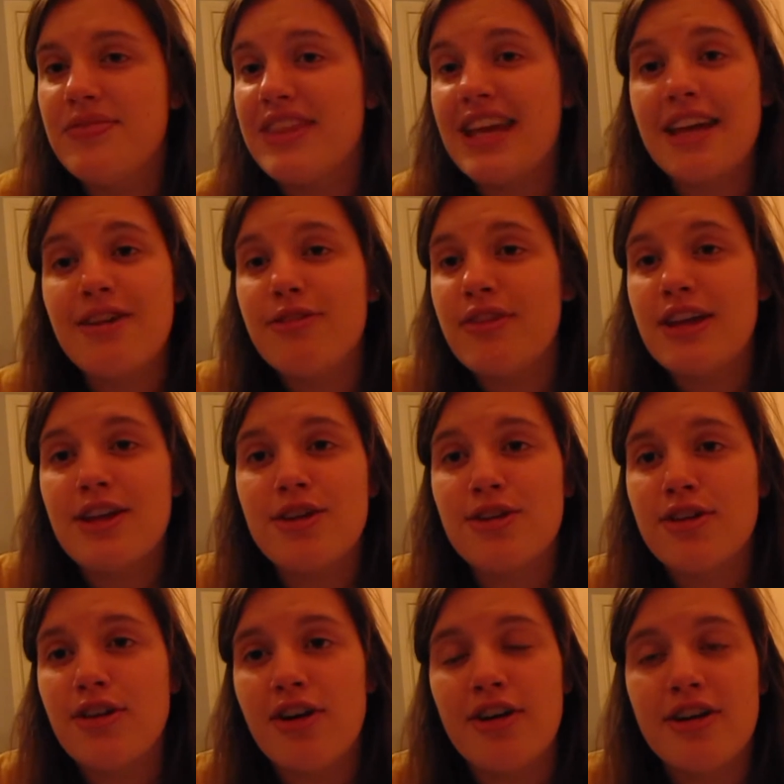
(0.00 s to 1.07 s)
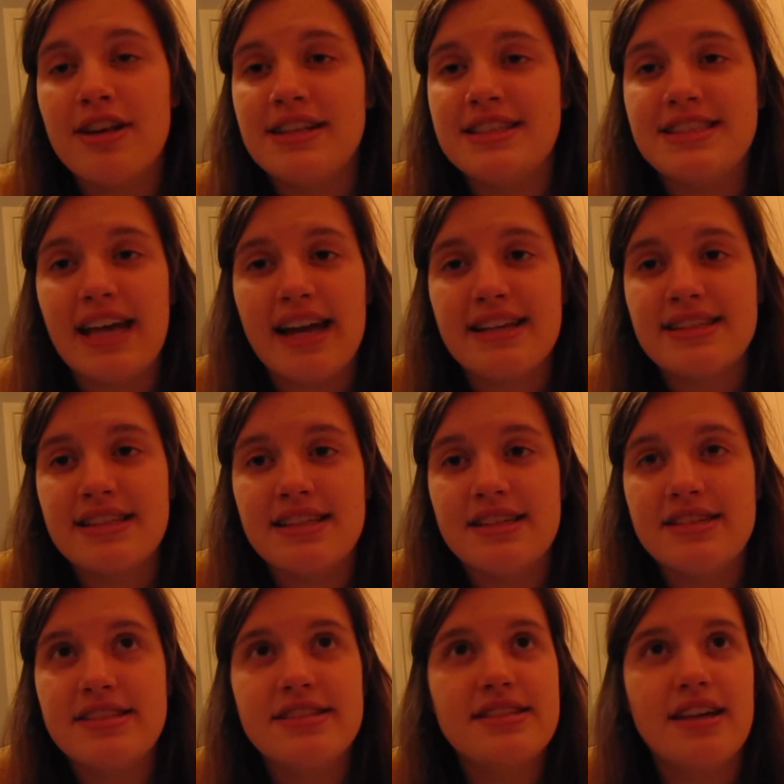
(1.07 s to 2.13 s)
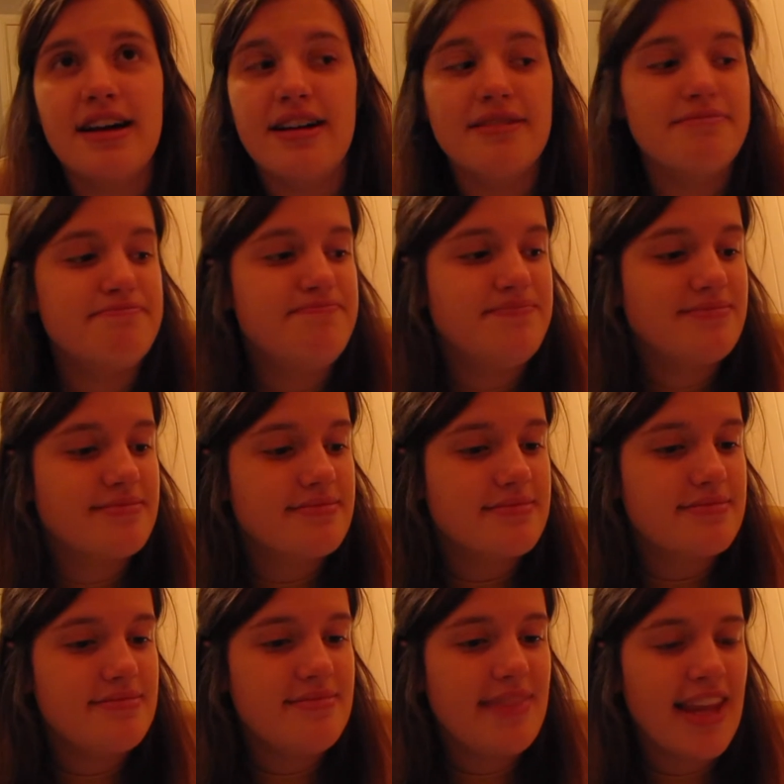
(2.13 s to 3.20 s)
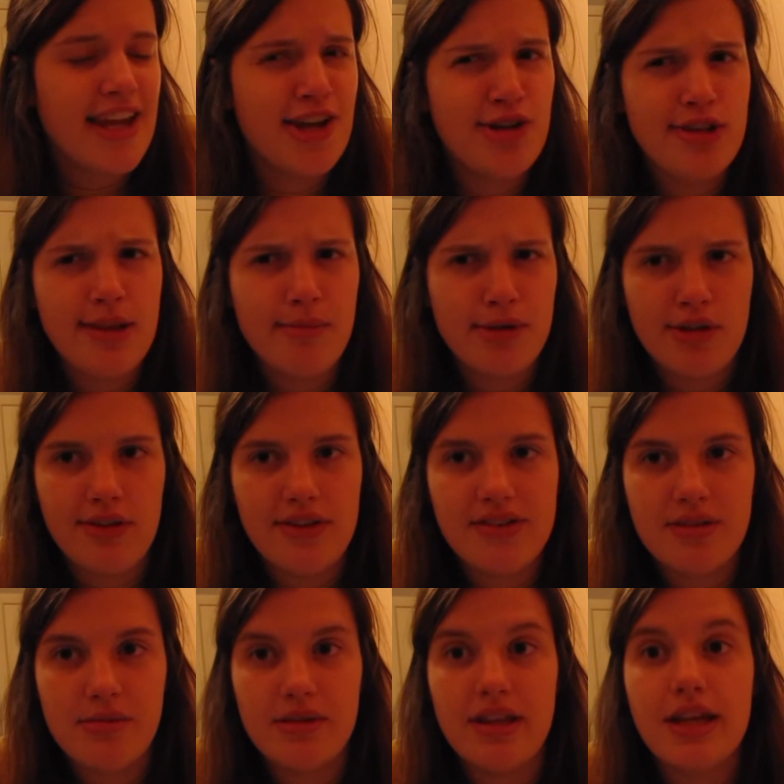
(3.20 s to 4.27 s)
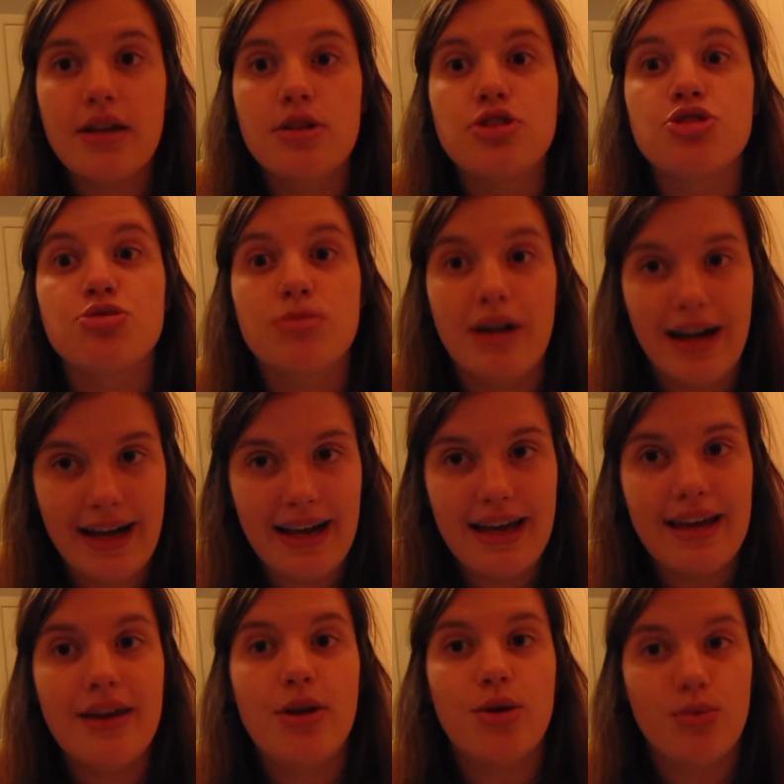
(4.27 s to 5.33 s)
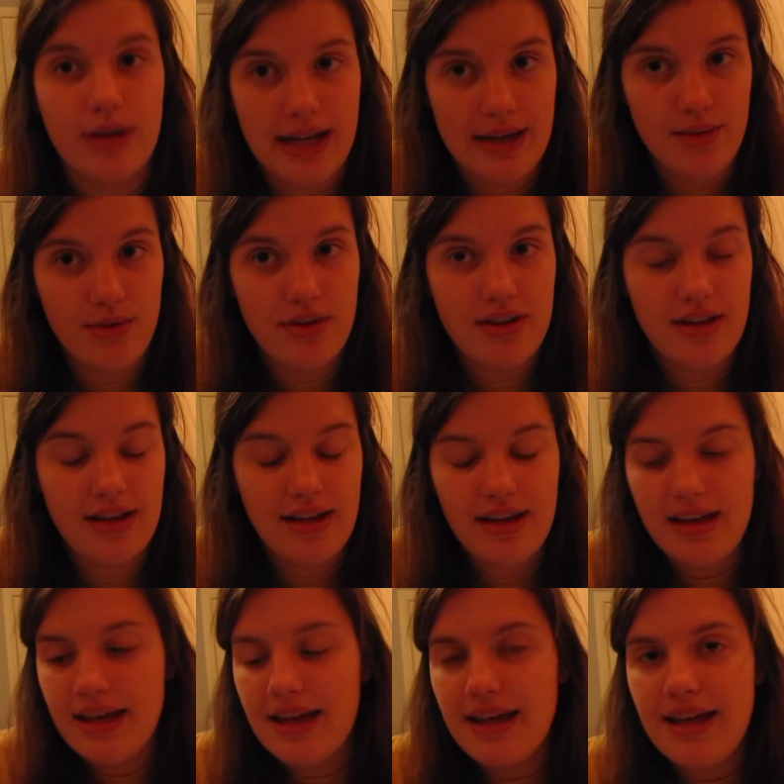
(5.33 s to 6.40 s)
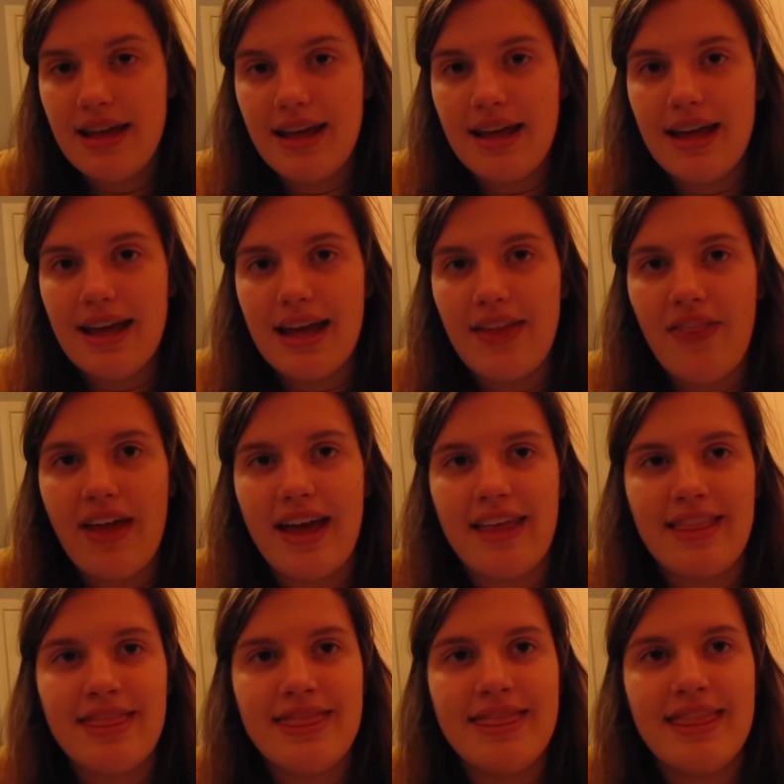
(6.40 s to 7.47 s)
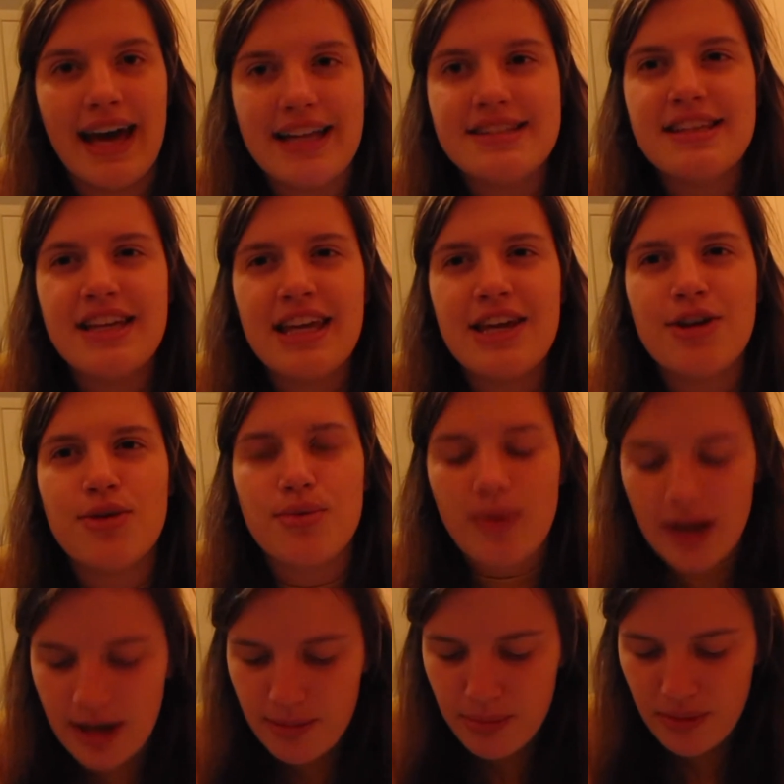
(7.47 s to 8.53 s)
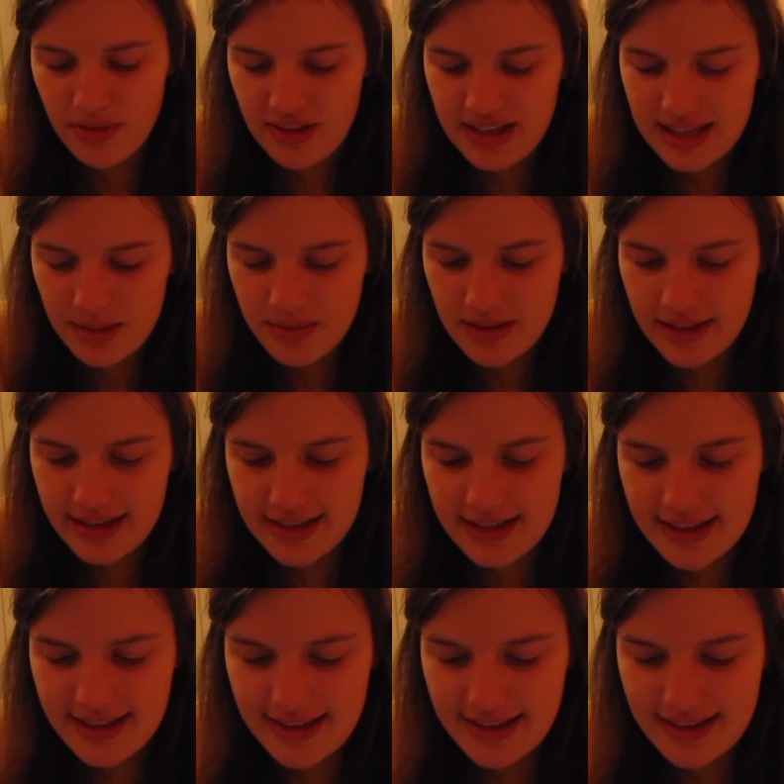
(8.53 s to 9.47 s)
think of like your yard in Texas, in the middle of the summer, like dry ground. And like that's like incredible that he would like